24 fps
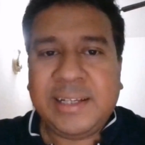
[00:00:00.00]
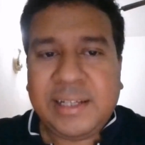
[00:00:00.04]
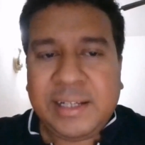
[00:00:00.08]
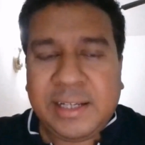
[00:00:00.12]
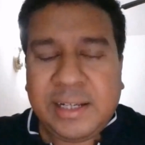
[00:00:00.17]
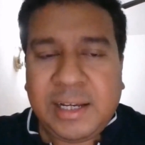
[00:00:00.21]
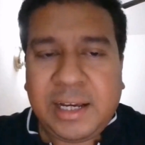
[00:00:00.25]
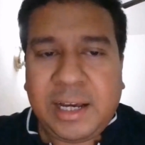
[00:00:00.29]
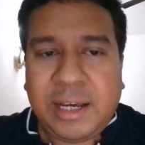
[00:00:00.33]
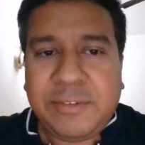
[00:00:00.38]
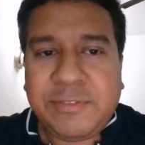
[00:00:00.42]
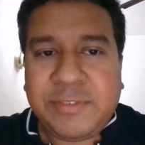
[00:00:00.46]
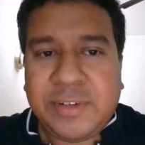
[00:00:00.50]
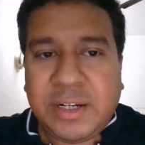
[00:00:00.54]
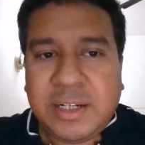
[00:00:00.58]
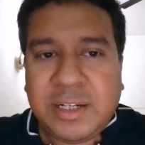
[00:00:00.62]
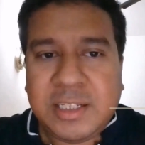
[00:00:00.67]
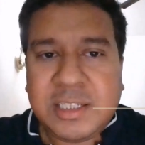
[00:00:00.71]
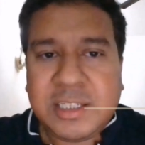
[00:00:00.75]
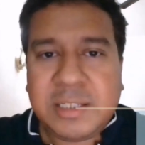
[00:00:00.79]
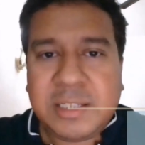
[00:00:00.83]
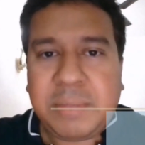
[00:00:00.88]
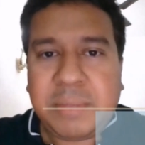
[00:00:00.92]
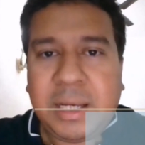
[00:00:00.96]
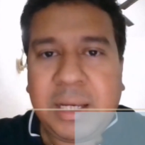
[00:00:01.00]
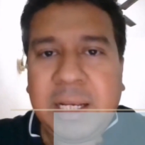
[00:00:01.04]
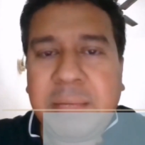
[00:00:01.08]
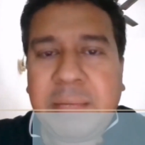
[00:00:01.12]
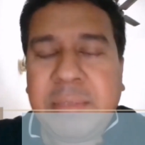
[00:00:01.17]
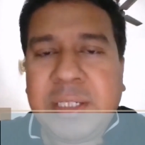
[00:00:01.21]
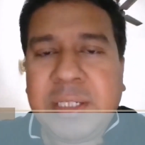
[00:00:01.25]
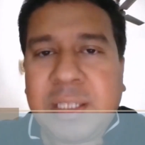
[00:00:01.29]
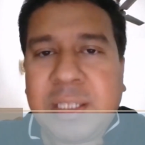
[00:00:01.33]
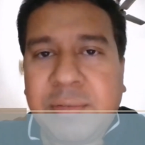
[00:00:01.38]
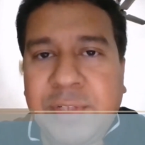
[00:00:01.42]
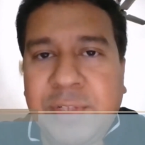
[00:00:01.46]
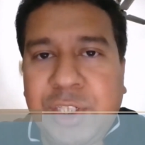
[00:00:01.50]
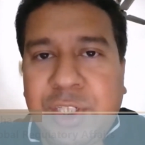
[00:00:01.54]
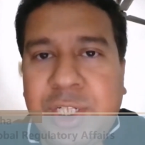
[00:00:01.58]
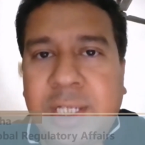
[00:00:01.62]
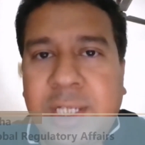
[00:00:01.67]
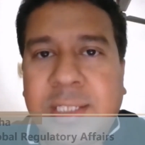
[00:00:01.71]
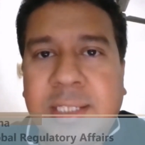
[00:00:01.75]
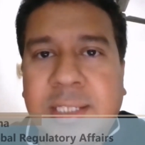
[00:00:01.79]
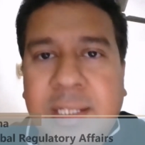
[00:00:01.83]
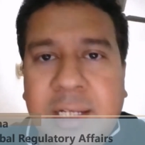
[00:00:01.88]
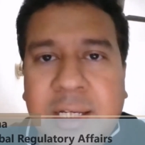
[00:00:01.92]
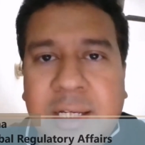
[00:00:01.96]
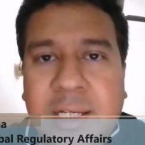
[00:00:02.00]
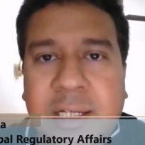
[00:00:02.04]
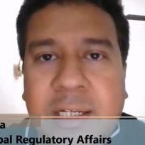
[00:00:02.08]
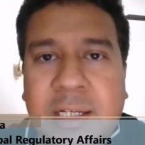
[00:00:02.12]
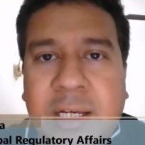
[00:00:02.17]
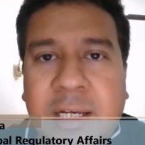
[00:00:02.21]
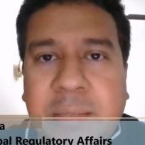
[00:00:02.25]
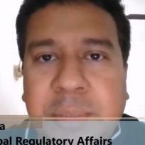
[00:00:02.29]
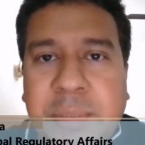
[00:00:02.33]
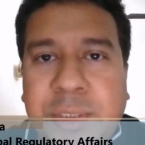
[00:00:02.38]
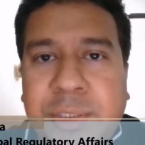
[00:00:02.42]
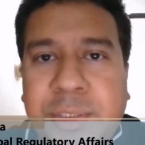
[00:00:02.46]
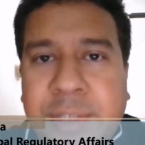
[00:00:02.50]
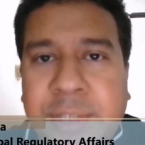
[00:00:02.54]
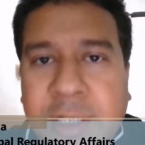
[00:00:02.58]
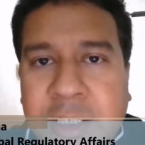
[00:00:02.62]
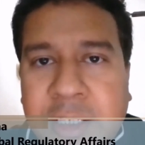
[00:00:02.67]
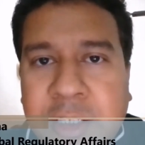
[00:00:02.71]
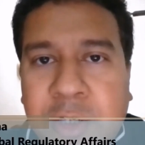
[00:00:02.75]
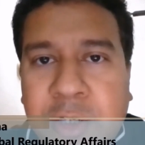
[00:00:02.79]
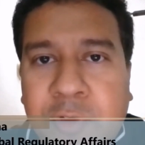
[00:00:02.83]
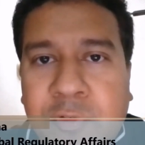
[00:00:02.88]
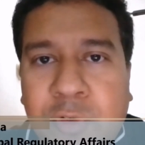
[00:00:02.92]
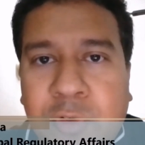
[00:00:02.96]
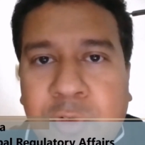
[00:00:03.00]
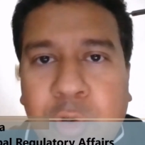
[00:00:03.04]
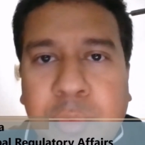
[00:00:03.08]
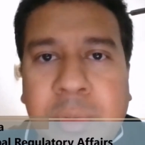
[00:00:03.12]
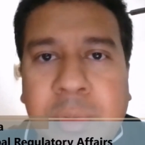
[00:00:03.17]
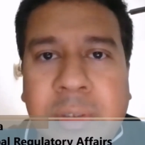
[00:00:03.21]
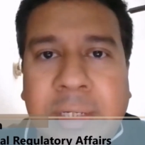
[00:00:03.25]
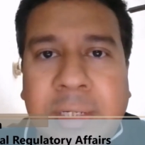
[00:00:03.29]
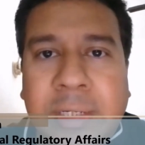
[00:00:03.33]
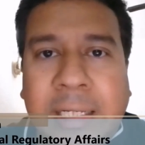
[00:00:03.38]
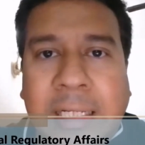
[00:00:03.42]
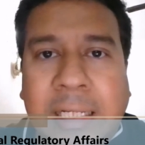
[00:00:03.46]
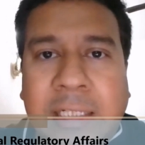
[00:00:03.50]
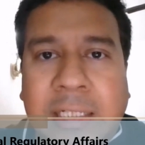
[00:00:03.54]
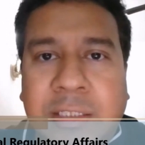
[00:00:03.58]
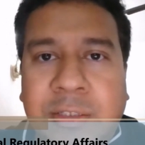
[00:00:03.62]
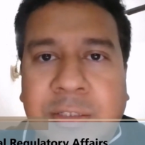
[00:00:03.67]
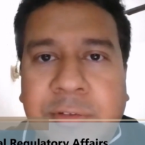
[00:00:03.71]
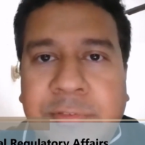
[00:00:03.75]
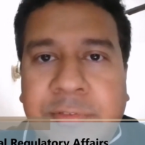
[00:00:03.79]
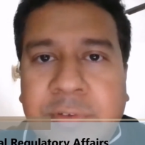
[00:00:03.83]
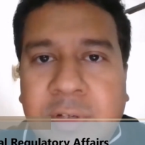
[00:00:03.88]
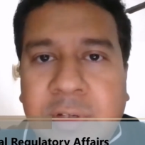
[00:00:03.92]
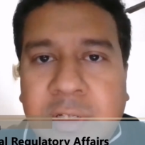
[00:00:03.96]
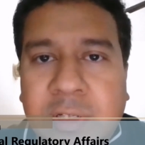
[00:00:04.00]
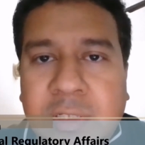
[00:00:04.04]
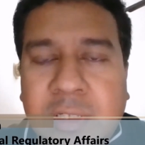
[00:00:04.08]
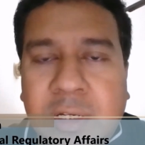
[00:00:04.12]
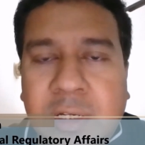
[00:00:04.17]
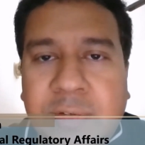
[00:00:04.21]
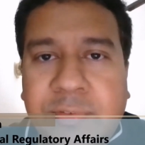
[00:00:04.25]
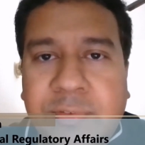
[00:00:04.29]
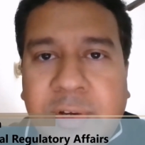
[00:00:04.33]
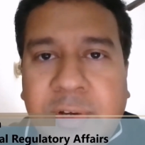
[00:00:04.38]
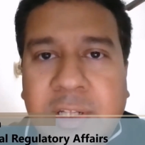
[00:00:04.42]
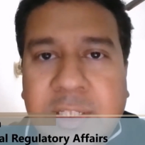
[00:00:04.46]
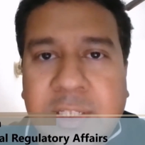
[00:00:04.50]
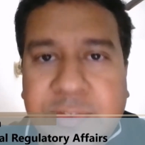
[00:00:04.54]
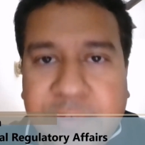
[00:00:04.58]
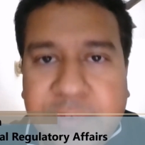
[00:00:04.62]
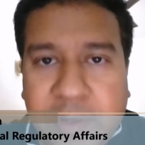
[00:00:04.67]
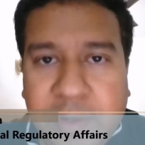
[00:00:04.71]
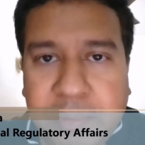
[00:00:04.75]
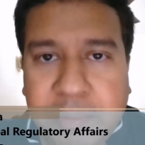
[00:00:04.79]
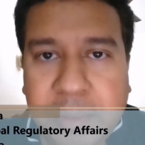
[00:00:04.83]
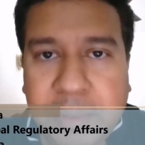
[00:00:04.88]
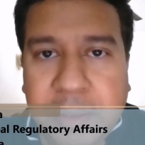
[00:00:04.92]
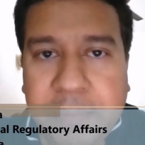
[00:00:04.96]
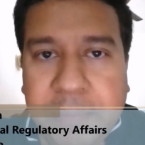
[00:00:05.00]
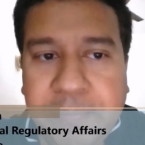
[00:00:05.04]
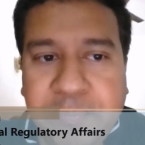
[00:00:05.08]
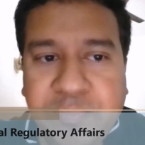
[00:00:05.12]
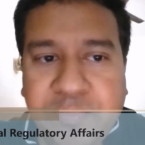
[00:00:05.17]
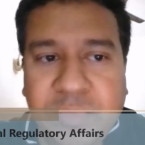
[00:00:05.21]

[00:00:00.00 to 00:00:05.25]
Hi friends, my name is Abhishek Sinha. I'm the Director of Global Regulatory Affairs at Advanz Pharma.